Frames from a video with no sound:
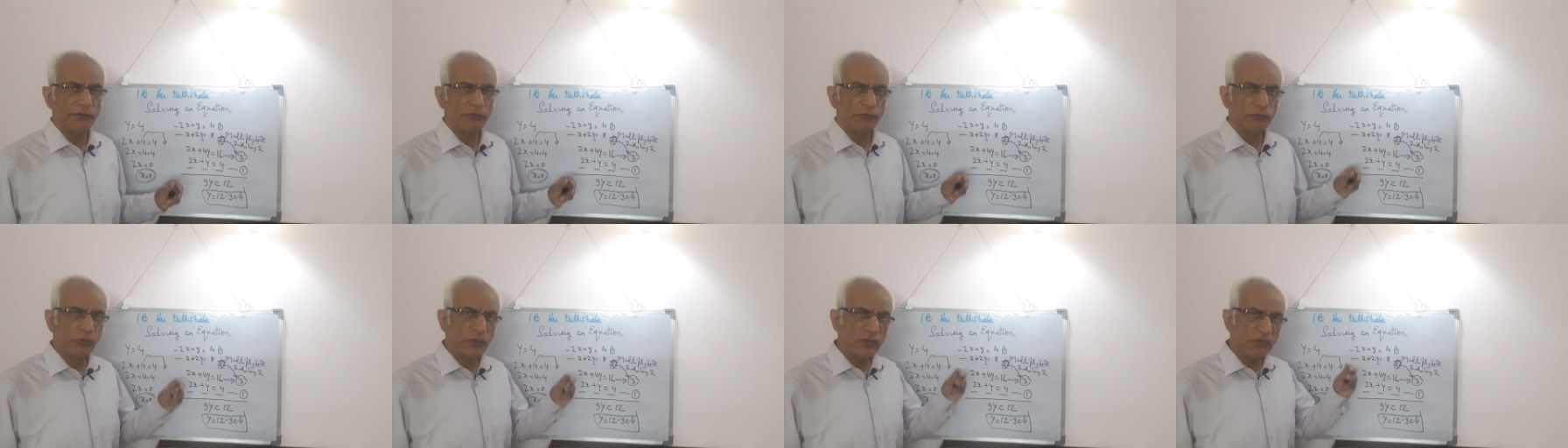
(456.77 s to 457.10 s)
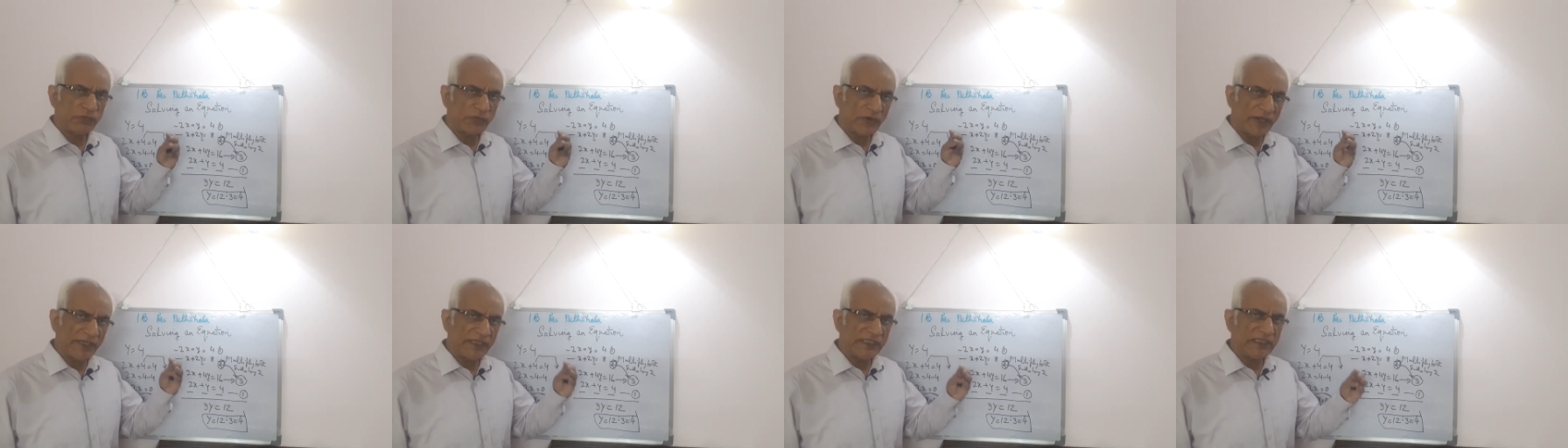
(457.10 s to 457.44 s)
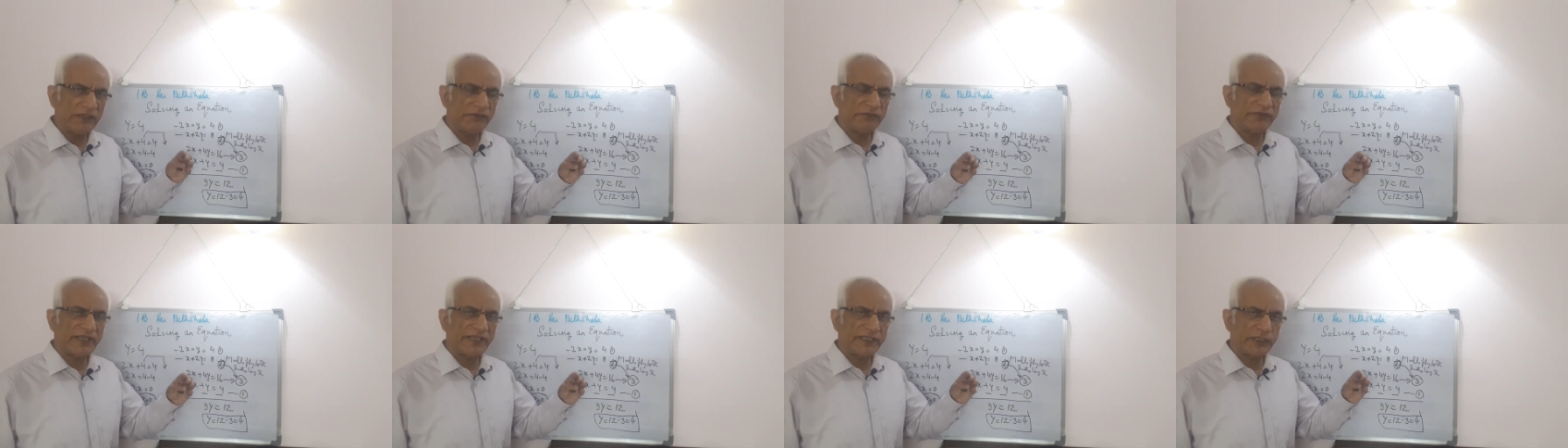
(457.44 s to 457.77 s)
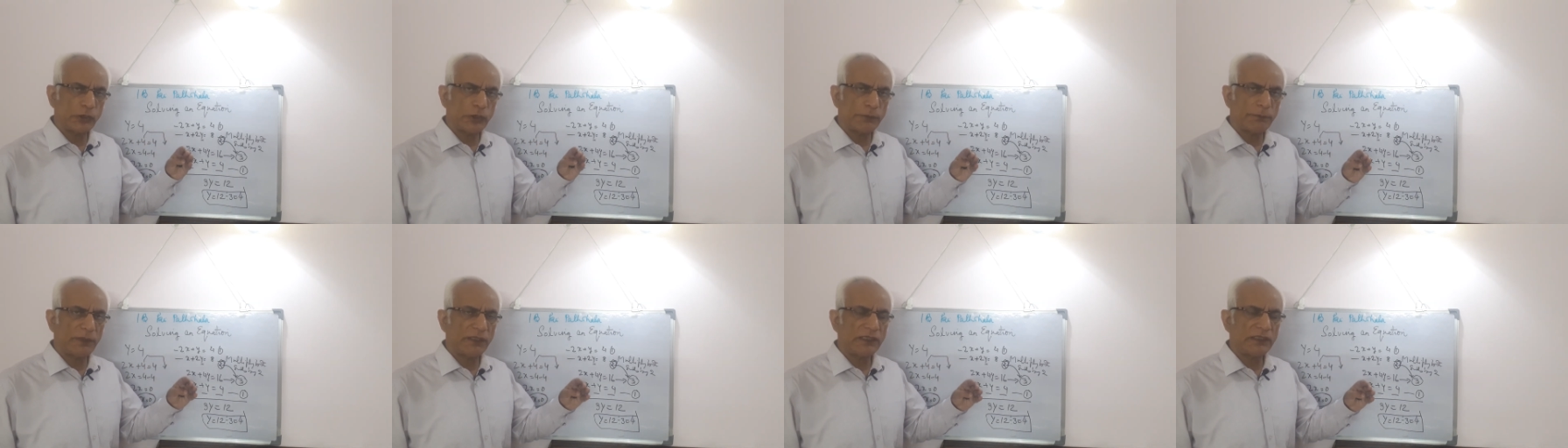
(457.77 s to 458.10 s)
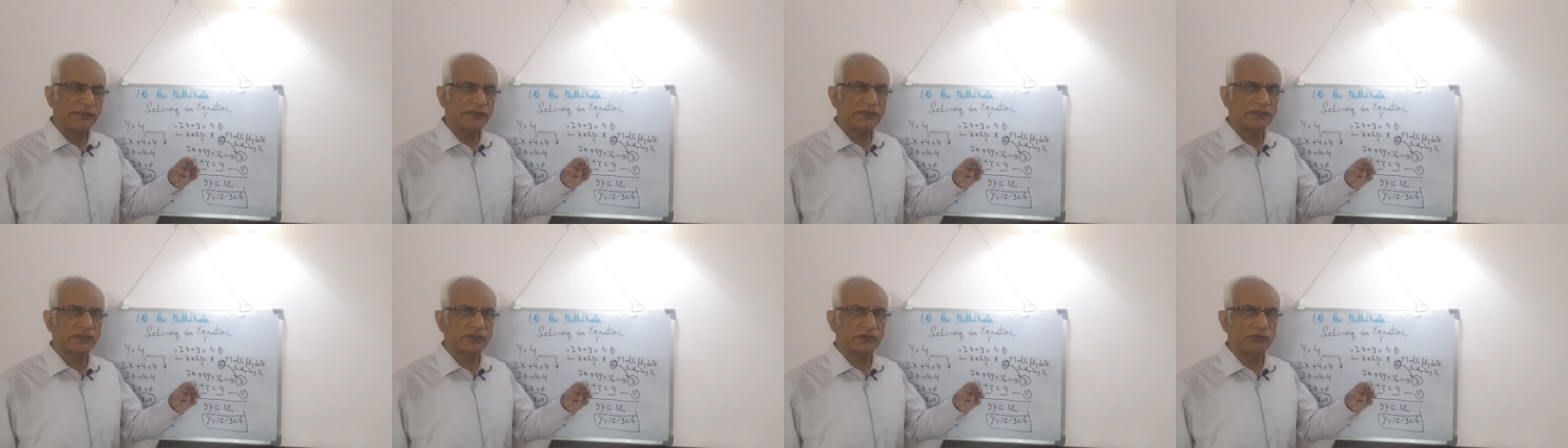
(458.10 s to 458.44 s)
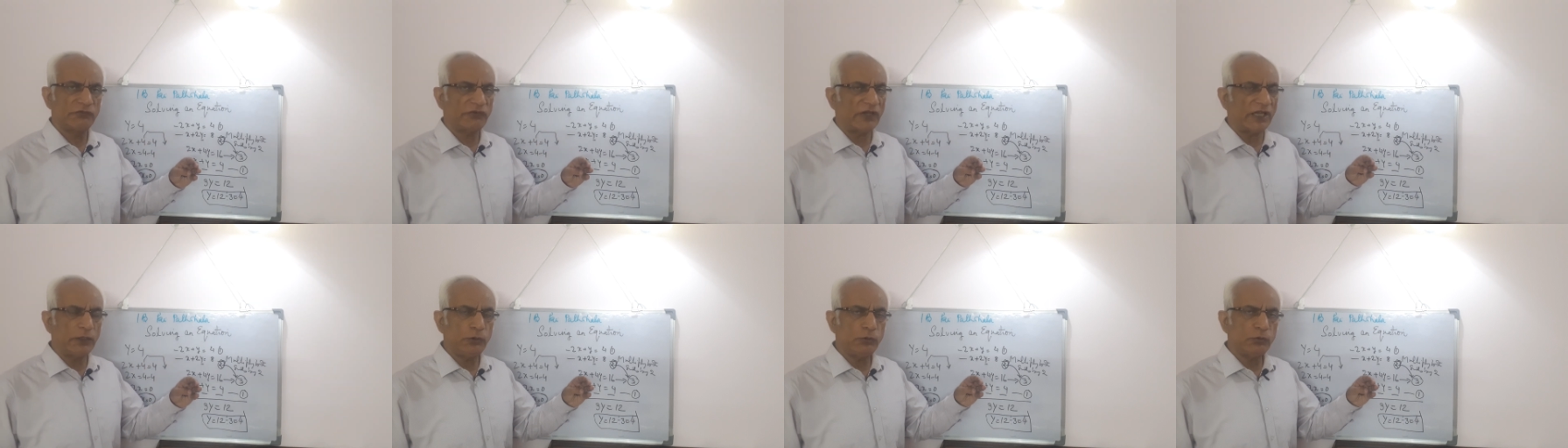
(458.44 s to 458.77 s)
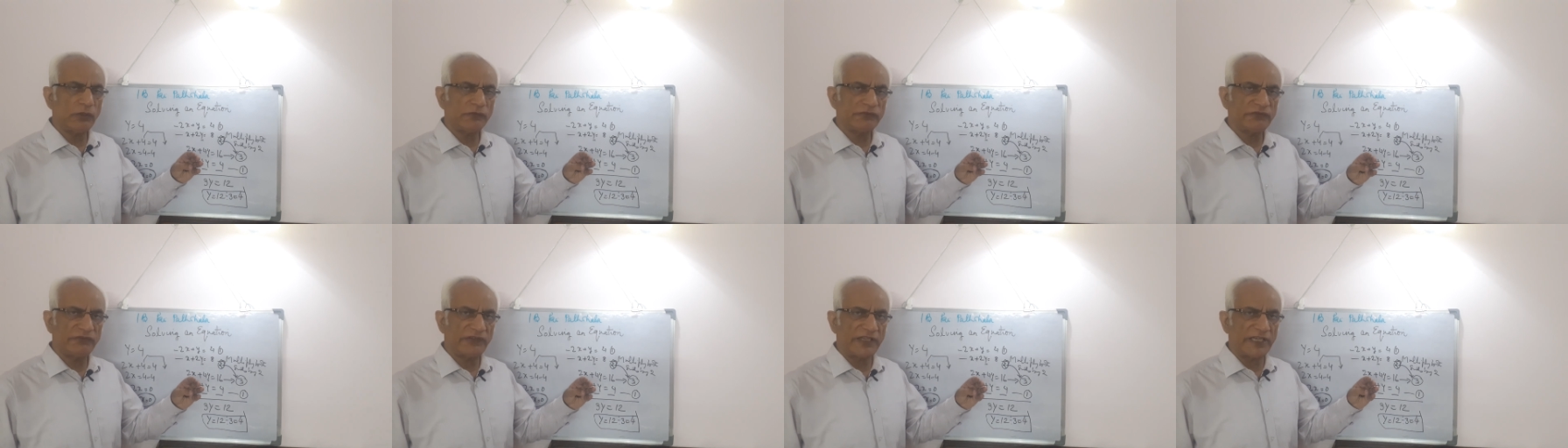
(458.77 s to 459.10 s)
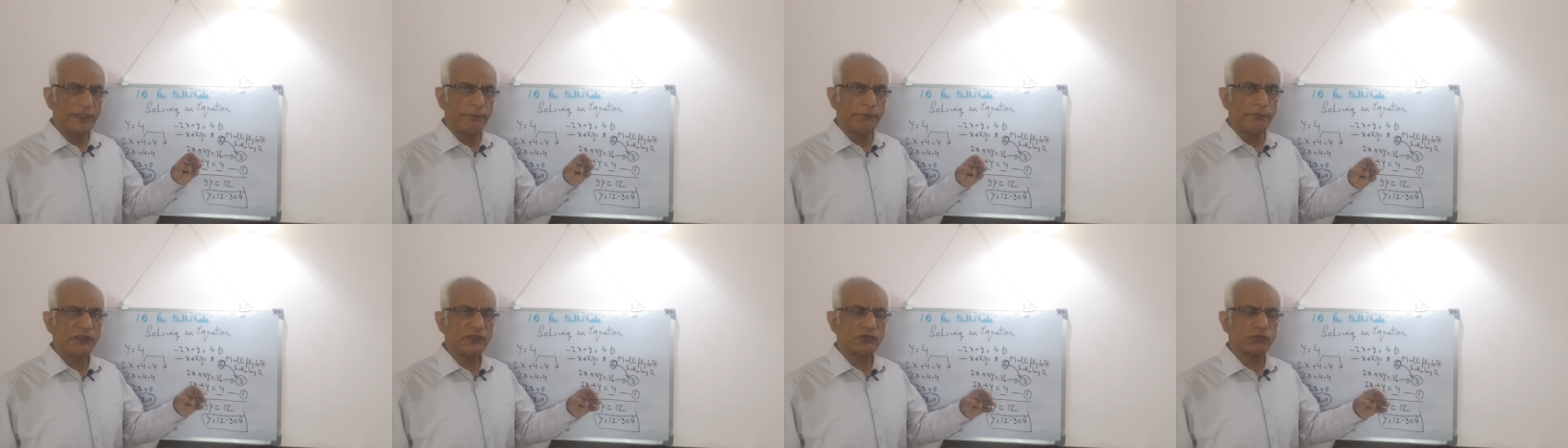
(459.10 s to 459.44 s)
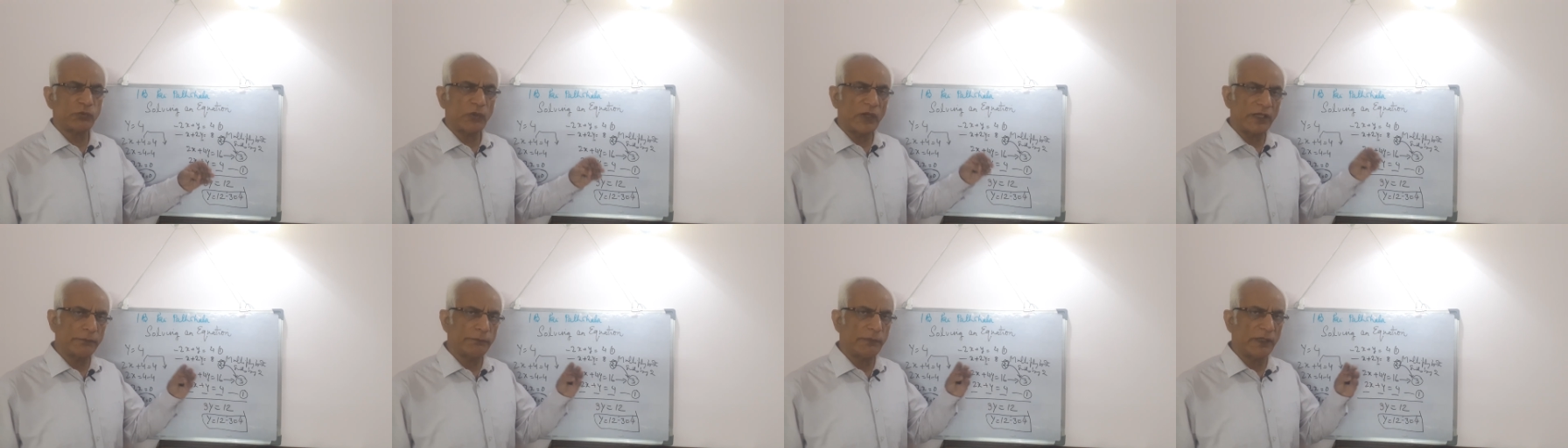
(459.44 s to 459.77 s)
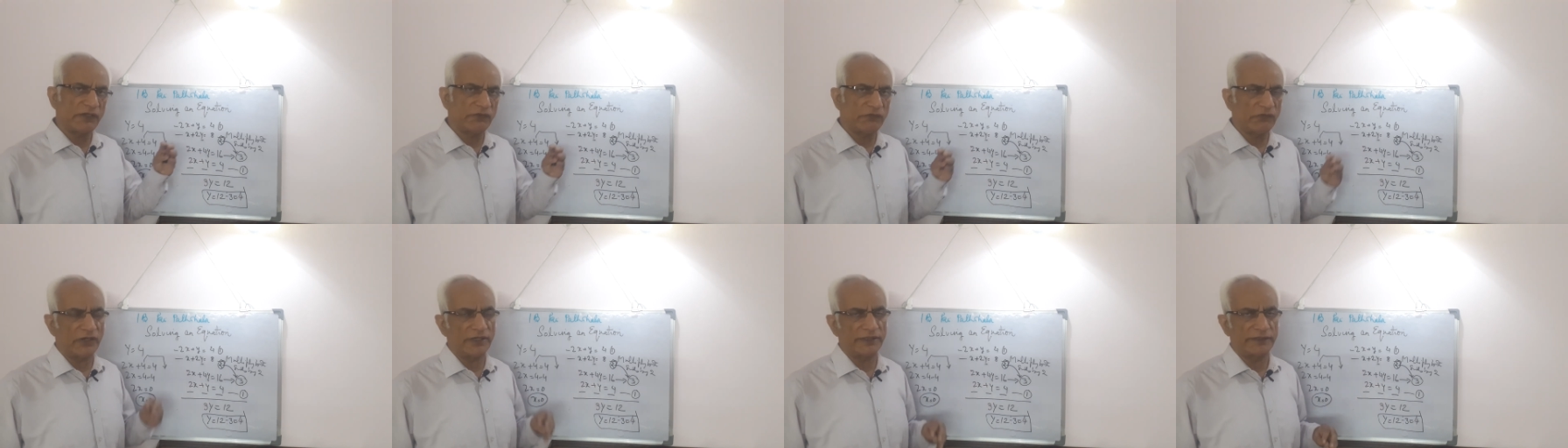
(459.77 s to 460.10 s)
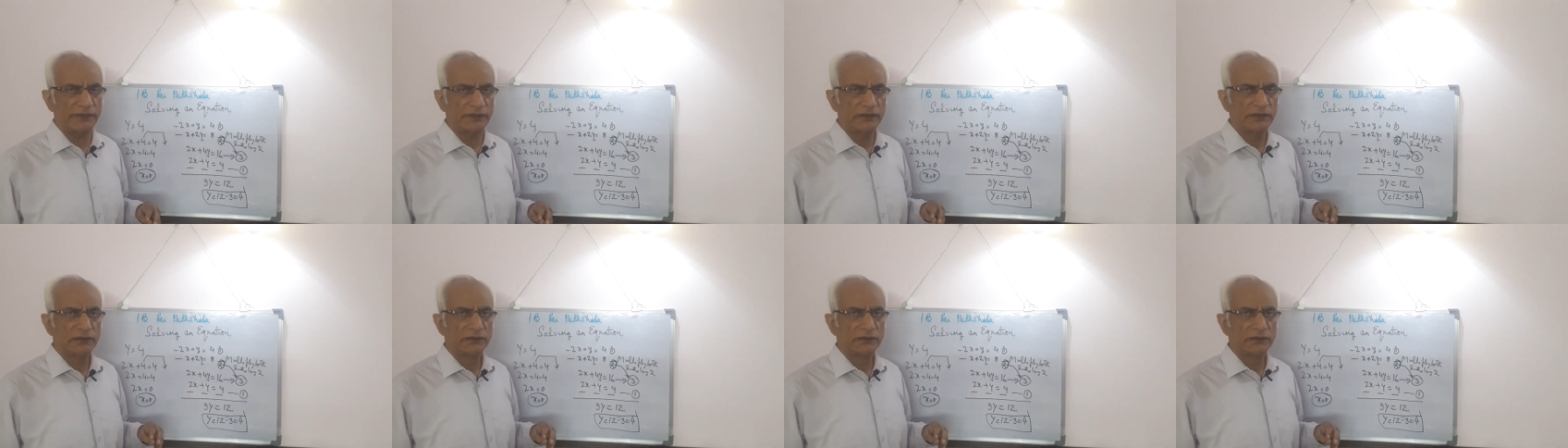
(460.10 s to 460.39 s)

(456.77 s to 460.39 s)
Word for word: We find the variables, value of the variables one by one.